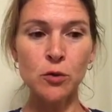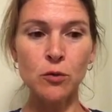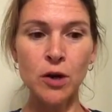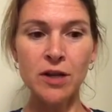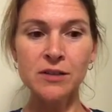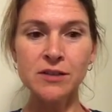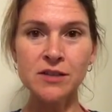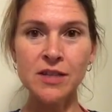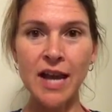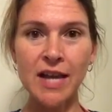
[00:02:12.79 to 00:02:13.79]

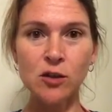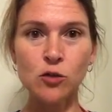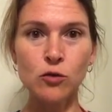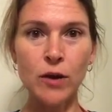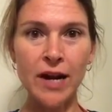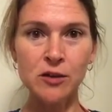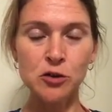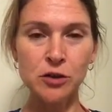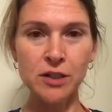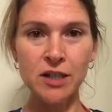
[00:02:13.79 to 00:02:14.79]
runs and
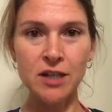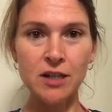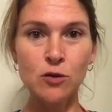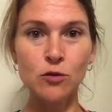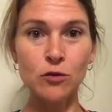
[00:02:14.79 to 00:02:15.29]
gradually